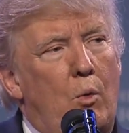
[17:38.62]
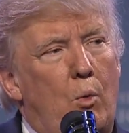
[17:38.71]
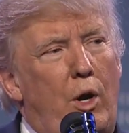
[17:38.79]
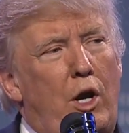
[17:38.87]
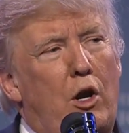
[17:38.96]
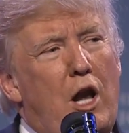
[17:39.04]

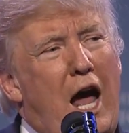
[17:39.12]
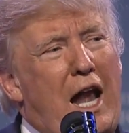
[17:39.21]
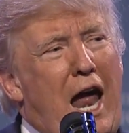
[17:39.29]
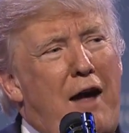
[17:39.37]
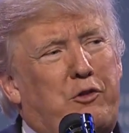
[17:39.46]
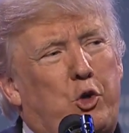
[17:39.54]
We do not
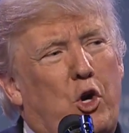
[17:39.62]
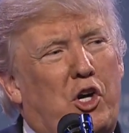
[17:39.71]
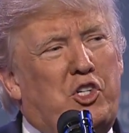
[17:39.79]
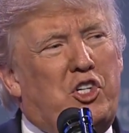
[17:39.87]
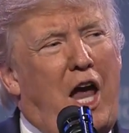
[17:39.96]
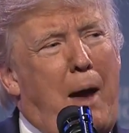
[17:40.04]
have to
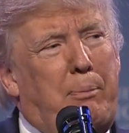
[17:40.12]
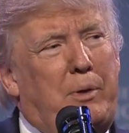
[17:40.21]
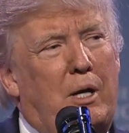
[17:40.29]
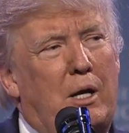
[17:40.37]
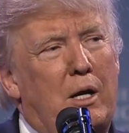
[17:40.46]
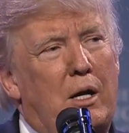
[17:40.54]

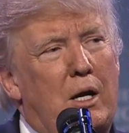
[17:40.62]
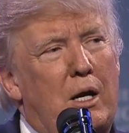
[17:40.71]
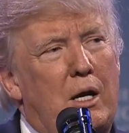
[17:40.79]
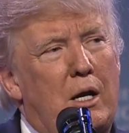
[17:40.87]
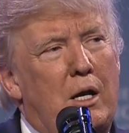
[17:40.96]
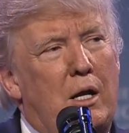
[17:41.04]
accept
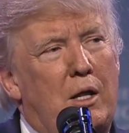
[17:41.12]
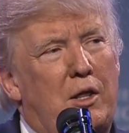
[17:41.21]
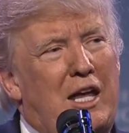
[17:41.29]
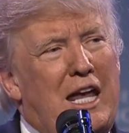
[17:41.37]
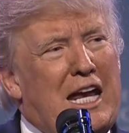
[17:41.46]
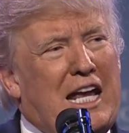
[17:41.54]

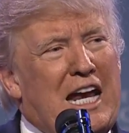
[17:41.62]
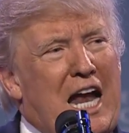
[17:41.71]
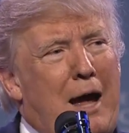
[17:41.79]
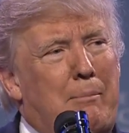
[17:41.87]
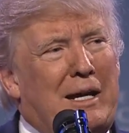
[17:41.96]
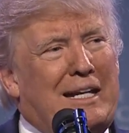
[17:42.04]
the
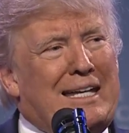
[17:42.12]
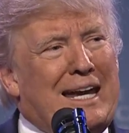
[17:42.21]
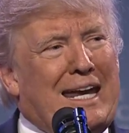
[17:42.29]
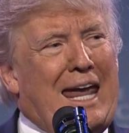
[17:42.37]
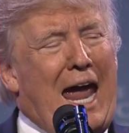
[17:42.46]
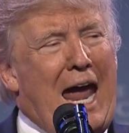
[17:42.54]
economic
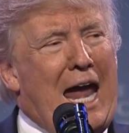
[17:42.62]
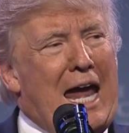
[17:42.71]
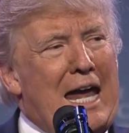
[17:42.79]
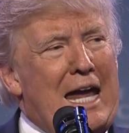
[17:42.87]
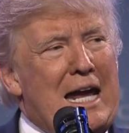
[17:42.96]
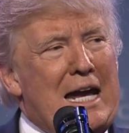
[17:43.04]

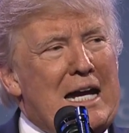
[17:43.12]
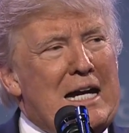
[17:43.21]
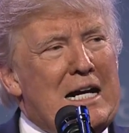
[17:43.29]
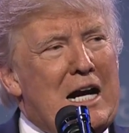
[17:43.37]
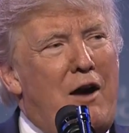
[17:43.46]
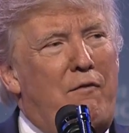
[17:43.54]
decay
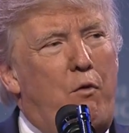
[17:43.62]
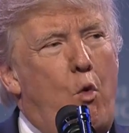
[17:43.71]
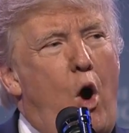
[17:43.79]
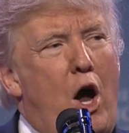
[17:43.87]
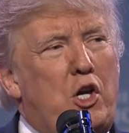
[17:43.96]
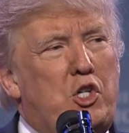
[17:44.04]
of
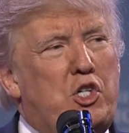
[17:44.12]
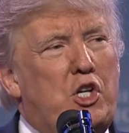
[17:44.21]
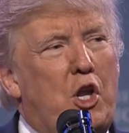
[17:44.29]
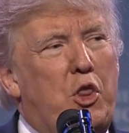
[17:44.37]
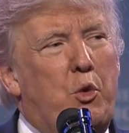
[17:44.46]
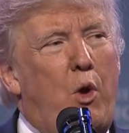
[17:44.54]
once
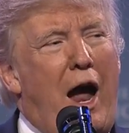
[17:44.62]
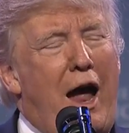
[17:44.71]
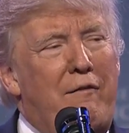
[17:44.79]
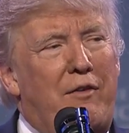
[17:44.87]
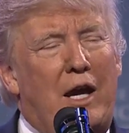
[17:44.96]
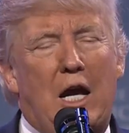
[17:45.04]

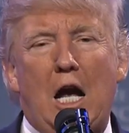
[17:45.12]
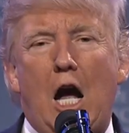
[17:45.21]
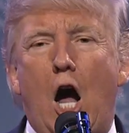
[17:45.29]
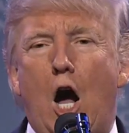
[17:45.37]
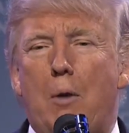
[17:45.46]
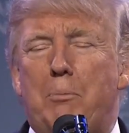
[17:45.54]
thriving
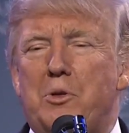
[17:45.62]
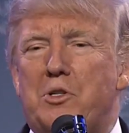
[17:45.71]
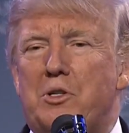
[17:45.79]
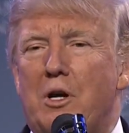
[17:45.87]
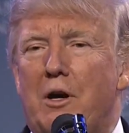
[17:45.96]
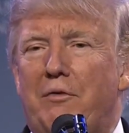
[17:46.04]

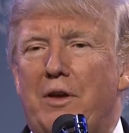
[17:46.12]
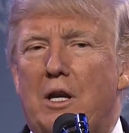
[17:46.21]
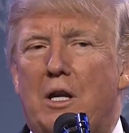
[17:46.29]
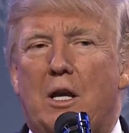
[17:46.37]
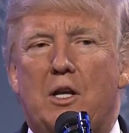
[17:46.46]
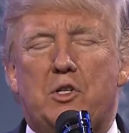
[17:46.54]
hubs of
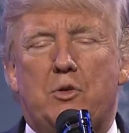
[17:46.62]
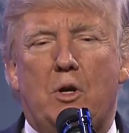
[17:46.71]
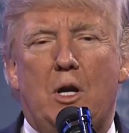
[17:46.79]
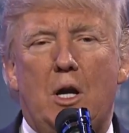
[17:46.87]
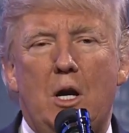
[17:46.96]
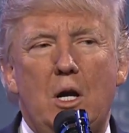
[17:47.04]

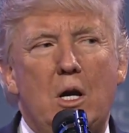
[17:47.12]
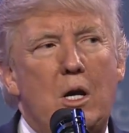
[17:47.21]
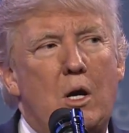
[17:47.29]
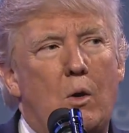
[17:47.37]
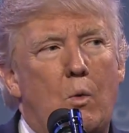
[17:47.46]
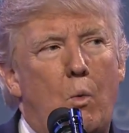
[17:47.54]
industry,
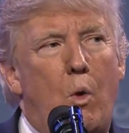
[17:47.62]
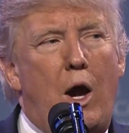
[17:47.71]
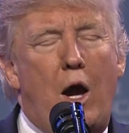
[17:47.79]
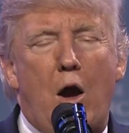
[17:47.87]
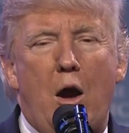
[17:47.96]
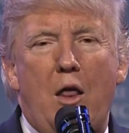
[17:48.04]

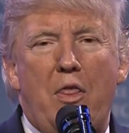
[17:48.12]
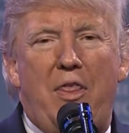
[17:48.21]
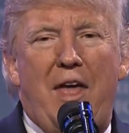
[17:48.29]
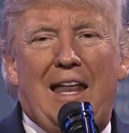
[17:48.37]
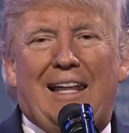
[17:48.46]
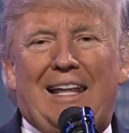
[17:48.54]
where
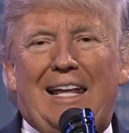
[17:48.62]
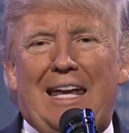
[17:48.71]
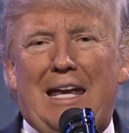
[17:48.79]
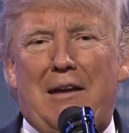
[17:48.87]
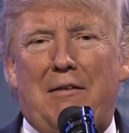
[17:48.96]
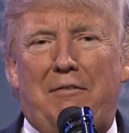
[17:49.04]
they
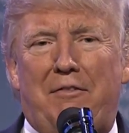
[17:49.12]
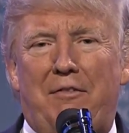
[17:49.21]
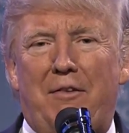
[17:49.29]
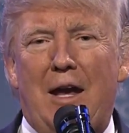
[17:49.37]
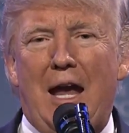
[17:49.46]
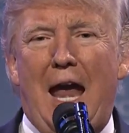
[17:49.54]

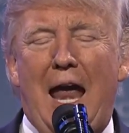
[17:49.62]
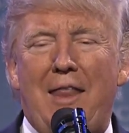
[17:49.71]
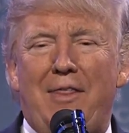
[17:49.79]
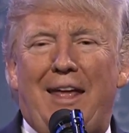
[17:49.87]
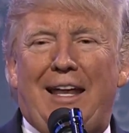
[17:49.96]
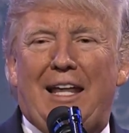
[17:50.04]
leave
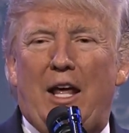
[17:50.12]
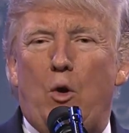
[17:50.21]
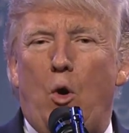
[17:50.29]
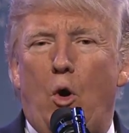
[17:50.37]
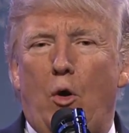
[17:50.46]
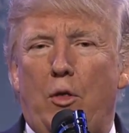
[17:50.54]
and they let
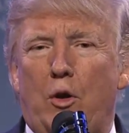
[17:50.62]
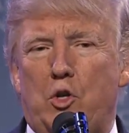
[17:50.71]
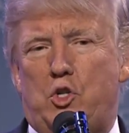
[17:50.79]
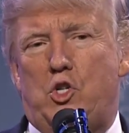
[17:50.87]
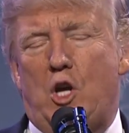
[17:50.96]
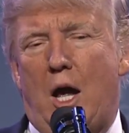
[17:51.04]
all
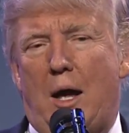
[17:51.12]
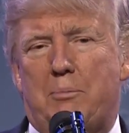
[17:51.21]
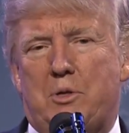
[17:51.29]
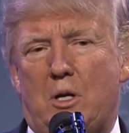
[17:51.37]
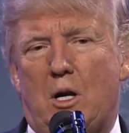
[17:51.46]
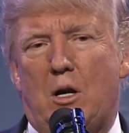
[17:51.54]
those
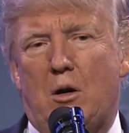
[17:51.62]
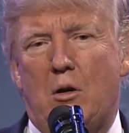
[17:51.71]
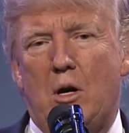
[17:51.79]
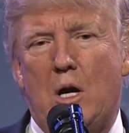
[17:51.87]
jobs go,